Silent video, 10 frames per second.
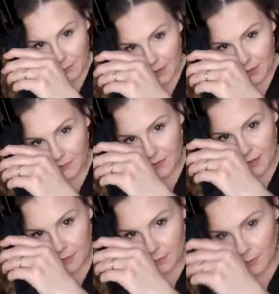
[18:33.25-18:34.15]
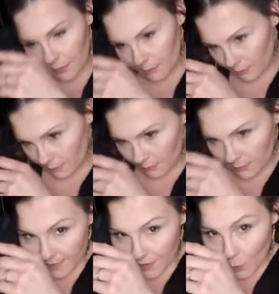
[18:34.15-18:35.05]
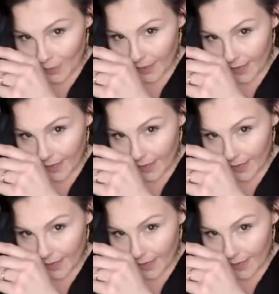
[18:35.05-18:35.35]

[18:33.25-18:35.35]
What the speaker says: minutes is fast to me. It's quick.